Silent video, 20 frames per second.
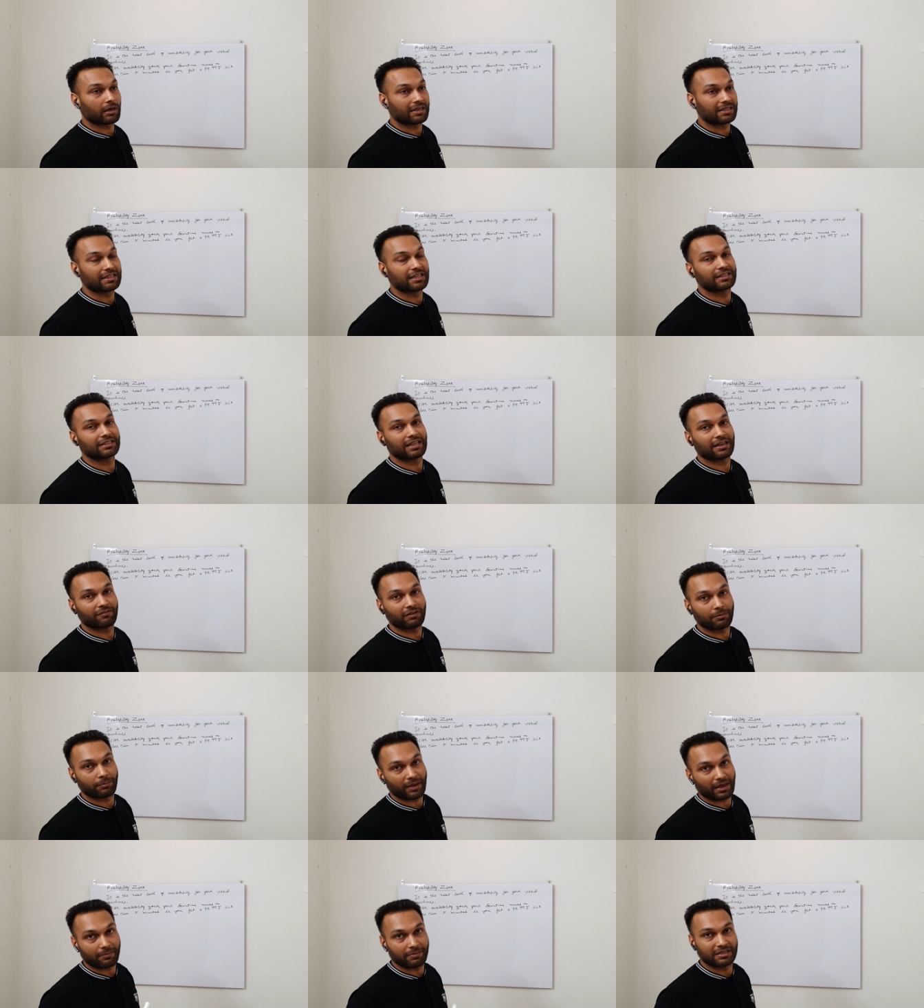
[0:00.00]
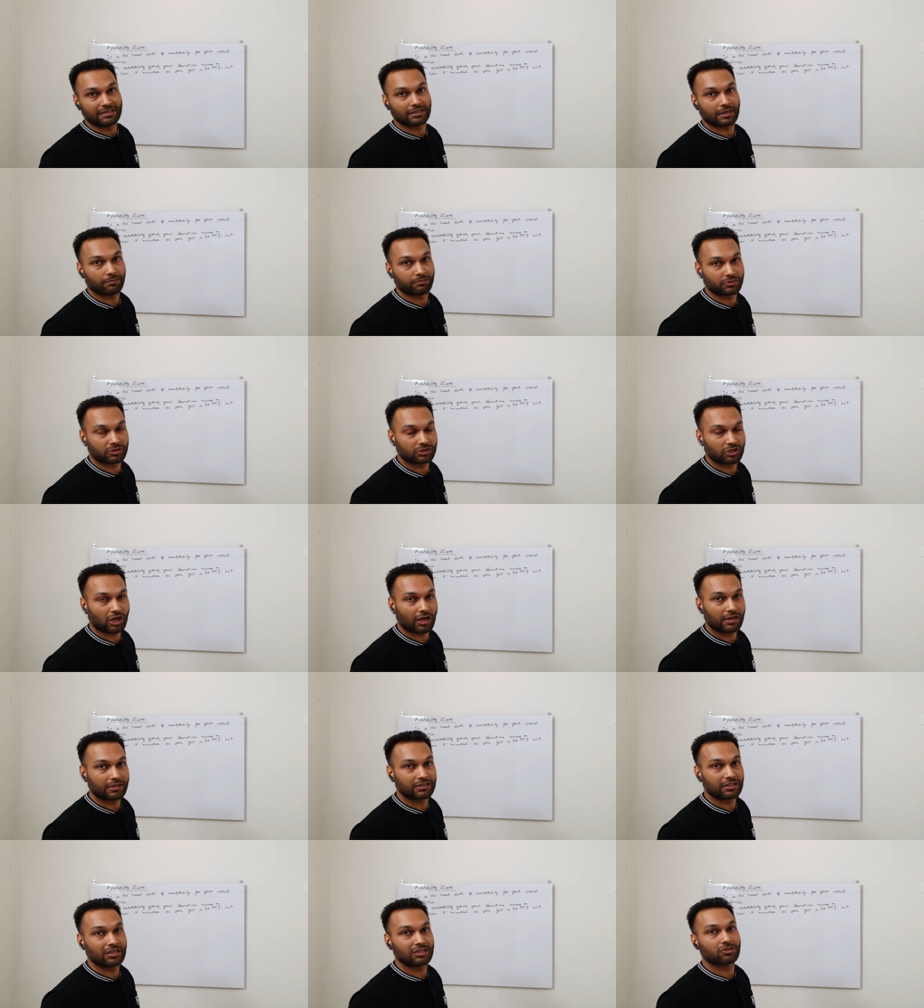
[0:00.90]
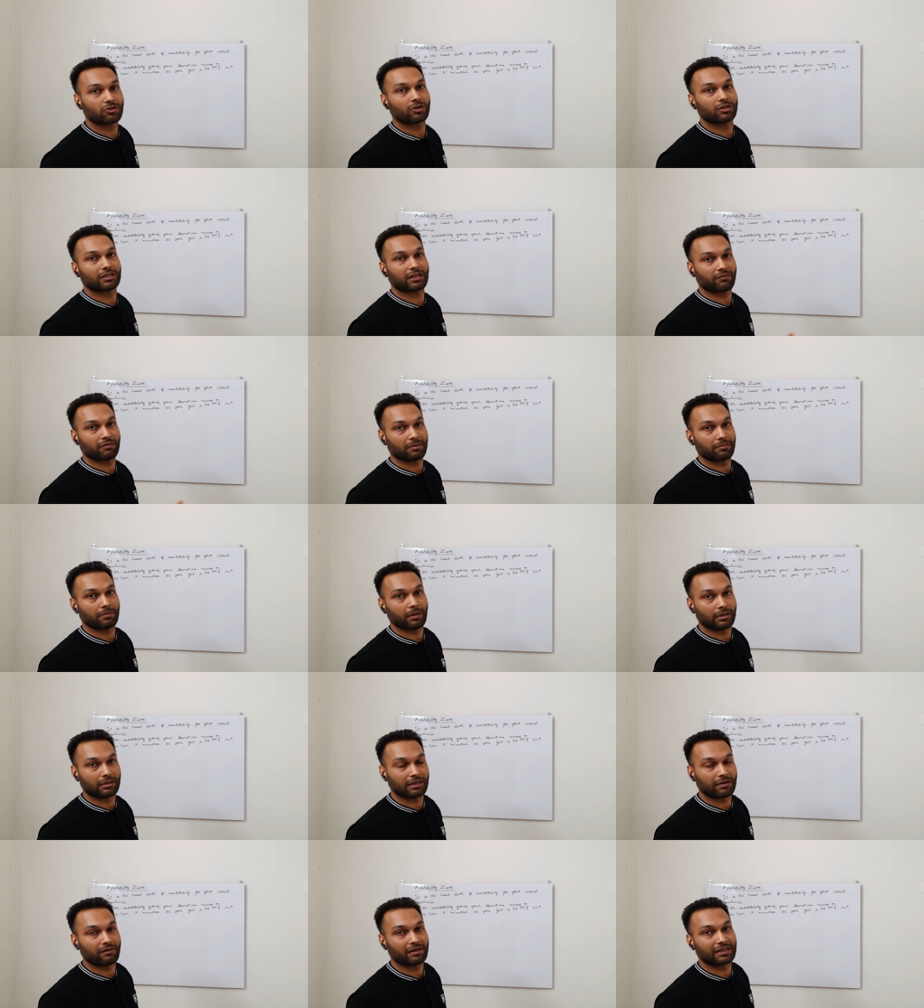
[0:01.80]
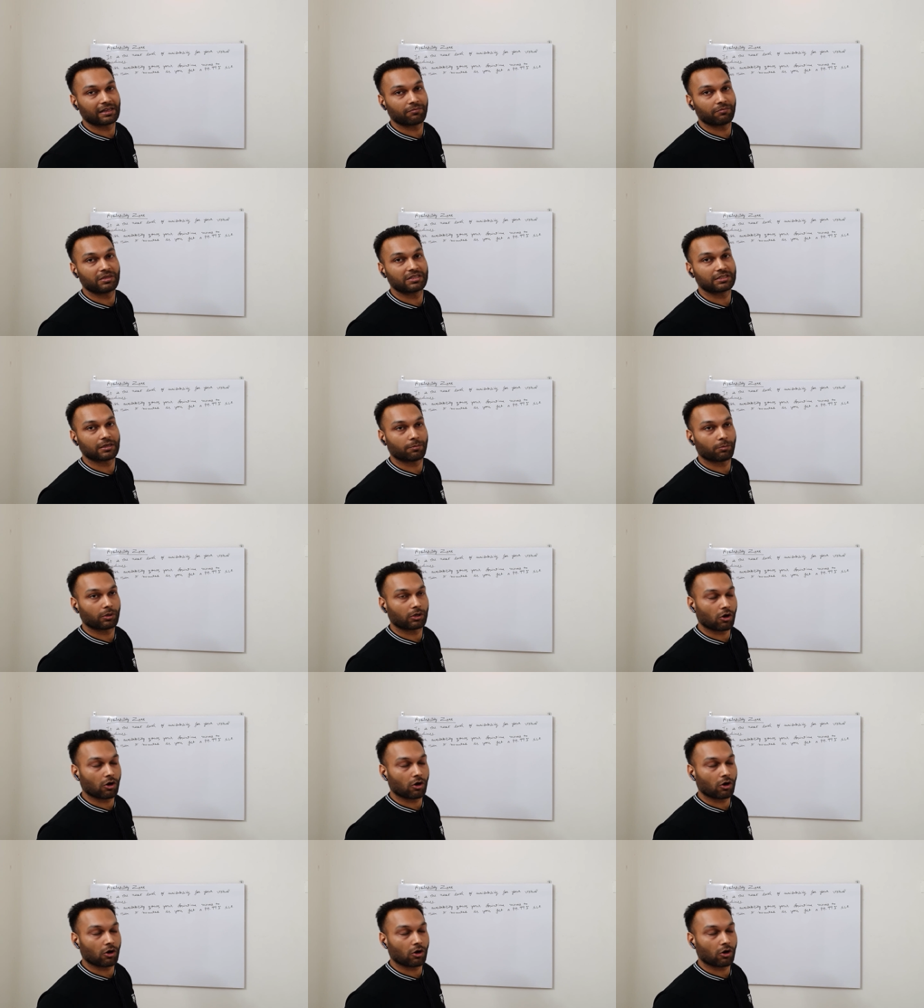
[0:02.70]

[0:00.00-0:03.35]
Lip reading: either they will pay me some charges or they will give me some